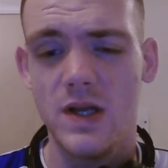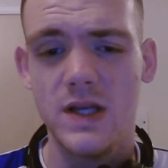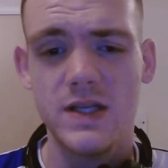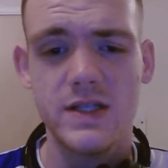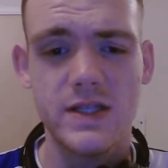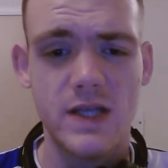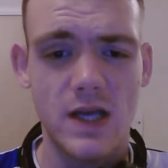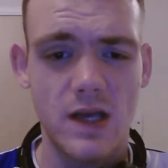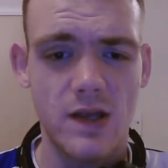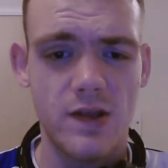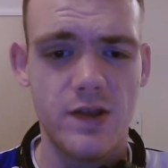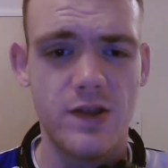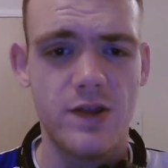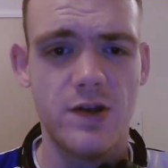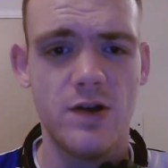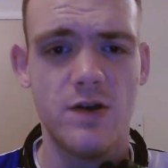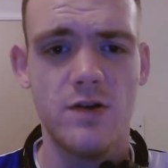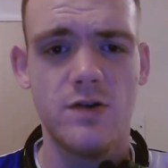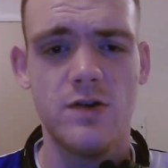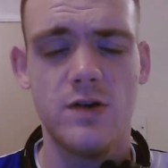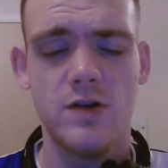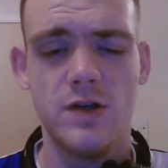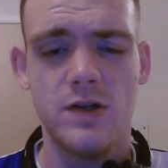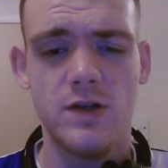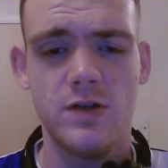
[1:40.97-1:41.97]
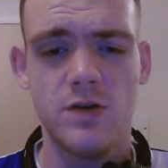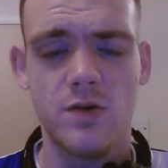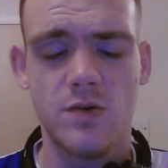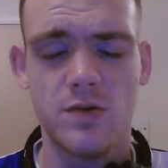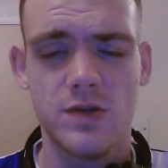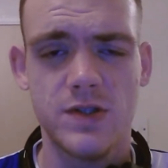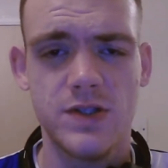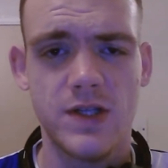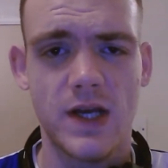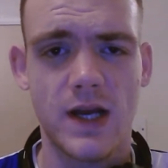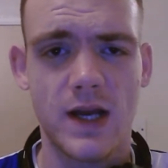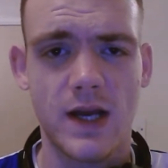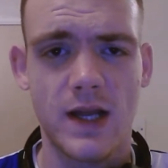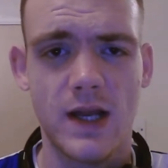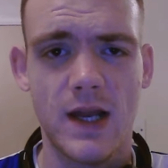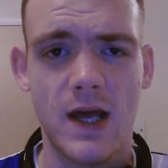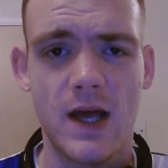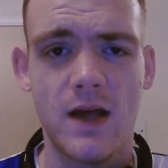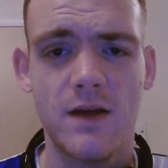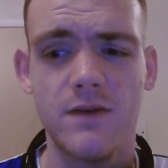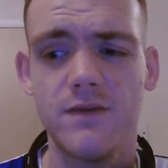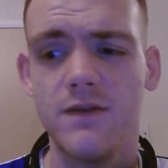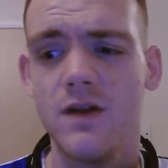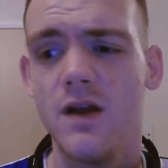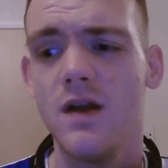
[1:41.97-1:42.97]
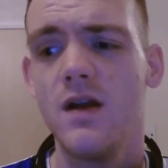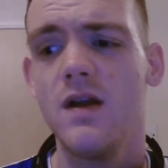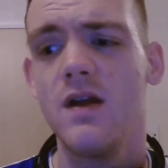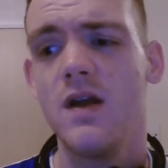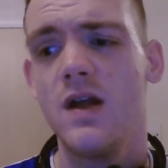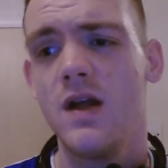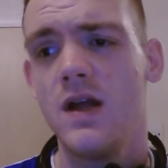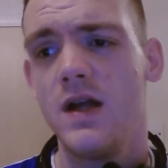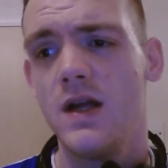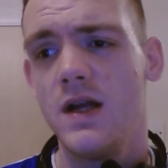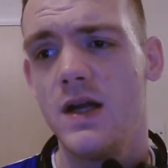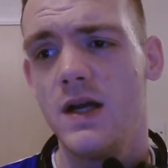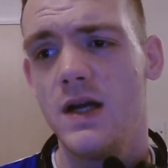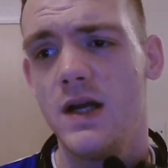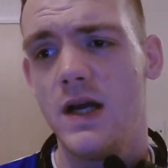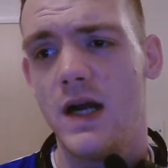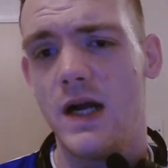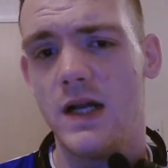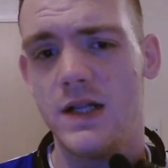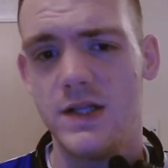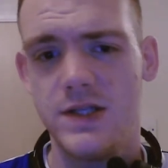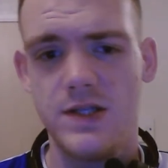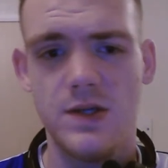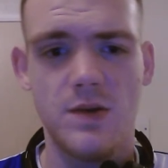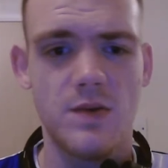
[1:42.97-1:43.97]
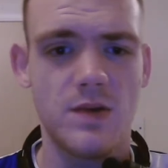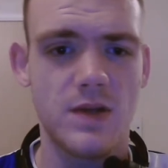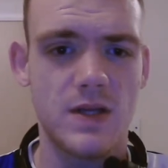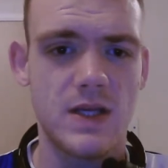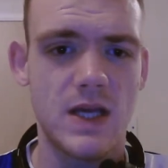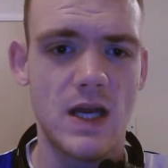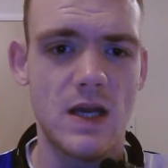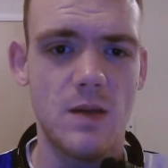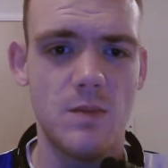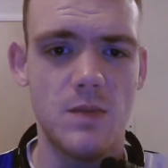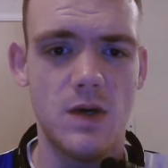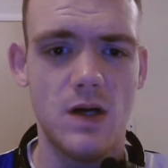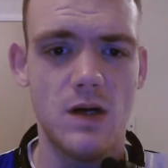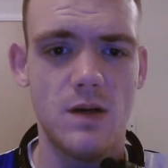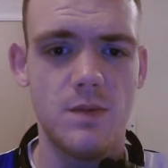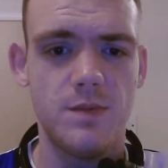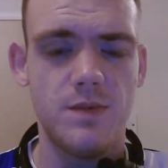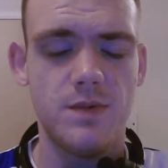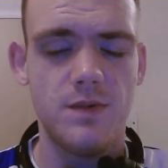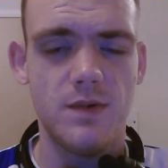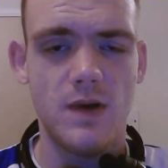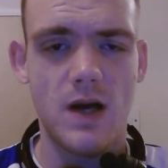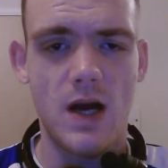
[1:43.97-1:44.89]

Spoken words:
Let's get a third early door second half and seal the game up.